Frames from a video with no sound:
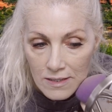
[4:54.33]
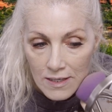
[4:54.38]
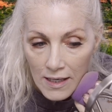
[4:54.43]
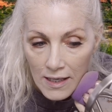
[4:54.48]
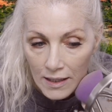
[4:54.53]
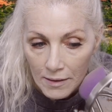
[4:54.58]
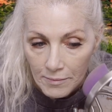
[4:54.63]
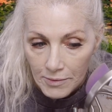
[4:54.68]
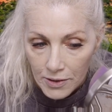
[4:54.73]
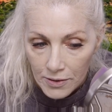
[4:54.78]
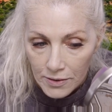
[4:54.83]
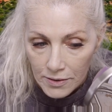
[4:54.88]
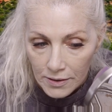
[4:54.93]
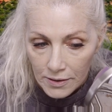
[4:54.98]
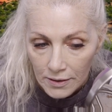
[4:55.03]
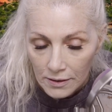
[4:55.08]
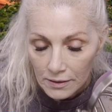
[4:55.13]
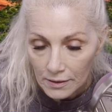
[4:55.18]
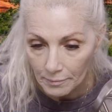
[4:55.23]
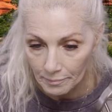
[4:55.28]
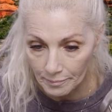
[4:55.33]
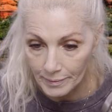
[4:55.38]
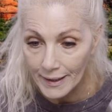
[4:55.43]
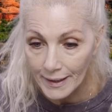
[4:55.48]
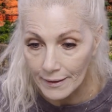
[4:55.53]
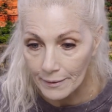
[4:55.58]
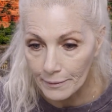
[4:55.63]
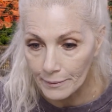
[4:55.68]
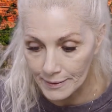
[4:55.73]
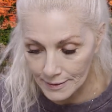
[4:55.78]
And I'm sure it's going to look
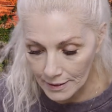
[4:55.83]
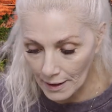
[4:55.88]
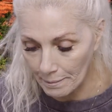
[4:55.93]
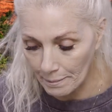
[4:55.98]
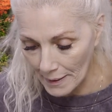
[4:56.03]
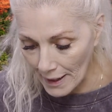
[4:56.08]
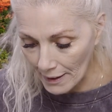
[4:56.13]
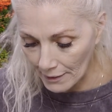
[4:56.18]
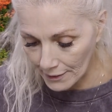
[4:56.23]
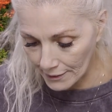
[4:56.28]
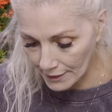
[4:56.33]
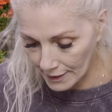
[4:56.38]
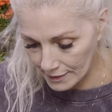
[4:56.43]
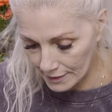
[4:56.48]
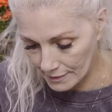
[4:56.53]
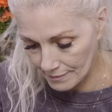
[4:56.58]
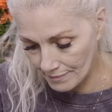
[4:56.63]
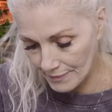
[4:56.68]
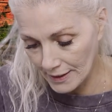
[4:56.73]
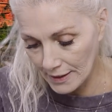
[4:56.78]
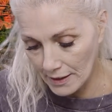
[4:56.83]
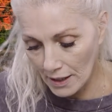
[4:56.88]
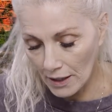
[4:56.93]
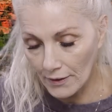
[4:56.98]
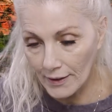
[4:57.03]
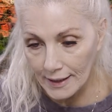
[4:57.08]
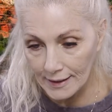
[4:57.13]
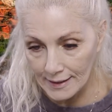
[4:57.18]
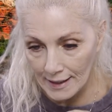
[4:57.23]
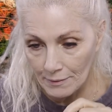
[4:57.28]
better once I powder it. All
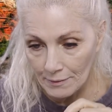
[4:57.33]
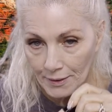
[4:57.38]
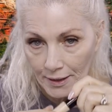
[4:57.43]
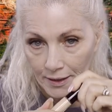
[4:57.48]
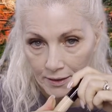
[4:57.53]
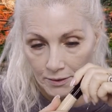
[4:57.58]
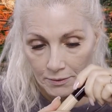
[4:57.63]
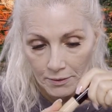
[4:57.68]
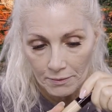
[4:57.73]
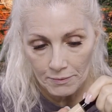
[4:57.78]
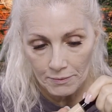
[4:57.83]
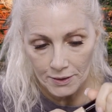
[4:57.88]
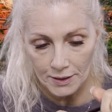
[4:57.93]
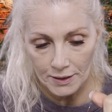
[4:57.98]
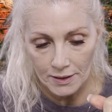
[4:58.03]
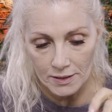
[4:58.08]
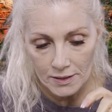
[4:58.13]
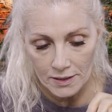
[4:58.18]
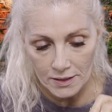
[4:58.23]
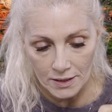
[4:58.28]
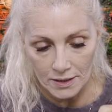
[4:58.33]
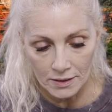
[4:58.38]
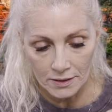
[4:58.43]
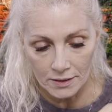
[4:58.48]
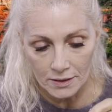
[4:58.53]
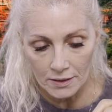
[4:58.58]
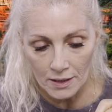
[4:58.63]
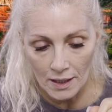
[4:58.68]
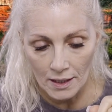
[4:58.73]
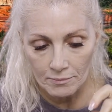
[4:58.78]
right, now we're going to go in with the
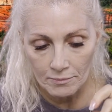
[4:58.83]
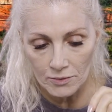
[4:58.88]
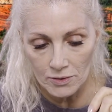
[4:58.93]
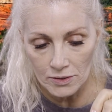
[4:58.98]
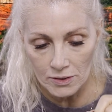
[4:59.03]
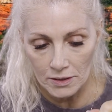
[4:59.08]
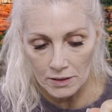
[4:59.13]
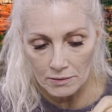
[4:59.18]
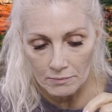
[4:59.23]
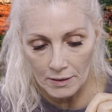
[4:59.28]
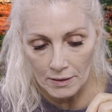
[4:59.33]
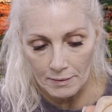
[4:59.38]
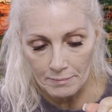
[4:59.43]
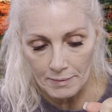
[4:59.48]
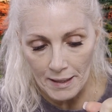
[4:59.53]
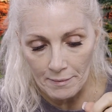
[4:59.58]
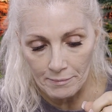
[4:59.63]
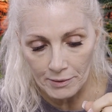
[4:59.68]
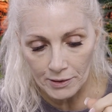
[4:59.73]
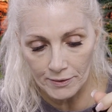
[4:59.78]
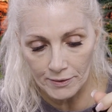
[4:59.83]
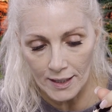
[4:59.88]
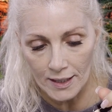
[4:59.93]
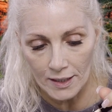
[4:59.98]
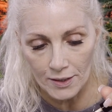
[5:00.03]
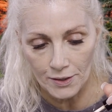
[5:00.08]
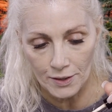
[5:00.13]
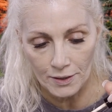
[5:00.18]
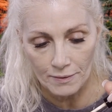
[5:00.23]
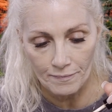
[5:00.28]
concealer. I'm using my Pat
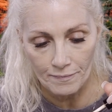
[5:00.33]
McGrath.